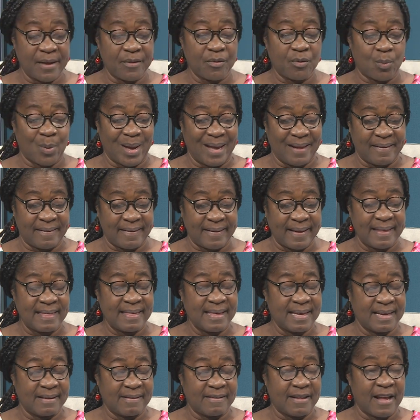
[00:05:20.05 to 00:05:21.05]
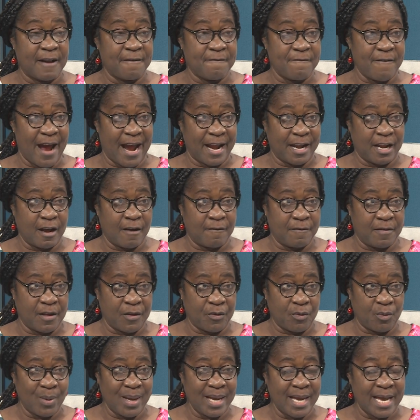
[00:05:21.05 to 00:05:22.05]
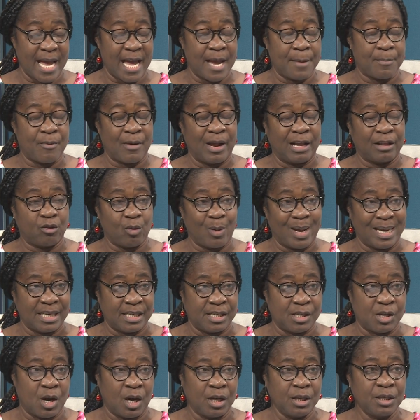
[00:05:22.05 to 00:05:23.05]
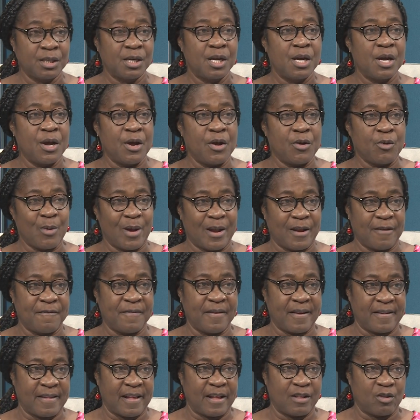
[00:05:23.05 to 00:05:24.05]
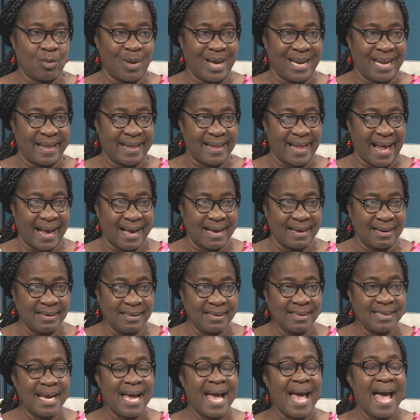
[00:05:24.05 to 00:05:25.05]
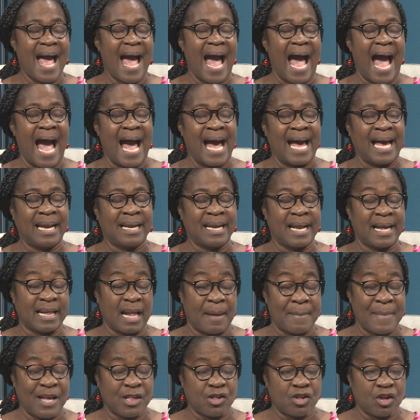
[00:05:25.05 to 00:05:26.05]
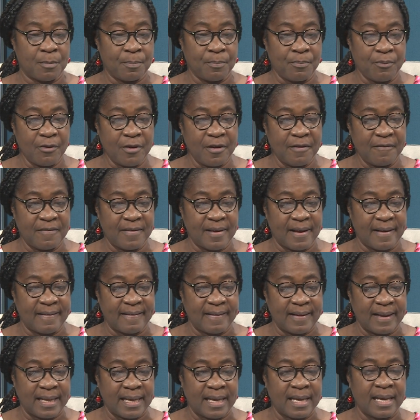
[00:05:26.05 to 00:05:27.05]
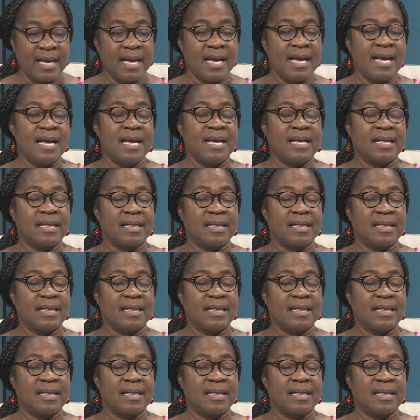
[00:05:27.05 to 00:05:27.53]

place Wednesday, Thursday, and Friday of this week, April 20th, 21st, and 22nd. And as I mentioned previously,